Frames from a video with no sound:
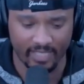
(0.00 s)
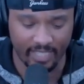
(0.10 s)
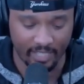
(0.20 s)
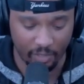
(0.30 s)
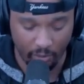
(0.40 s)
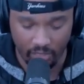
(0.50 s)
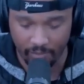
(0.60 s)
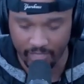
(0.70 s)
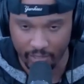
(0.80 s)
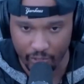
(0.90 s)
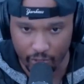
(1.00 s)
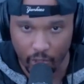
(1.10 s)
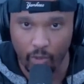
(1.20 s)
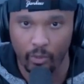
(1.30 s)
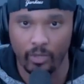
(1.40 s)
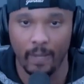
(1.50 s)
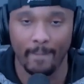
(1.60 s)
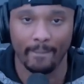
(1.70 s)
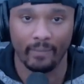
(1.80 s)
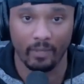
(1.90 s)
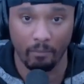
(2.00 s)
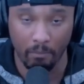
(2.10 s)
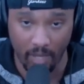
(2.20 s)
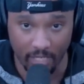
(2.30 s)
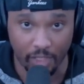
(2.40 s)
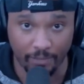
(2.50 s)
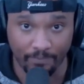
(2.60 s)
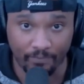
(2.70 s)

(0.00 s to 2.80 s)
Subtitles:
Like, it's going to be so much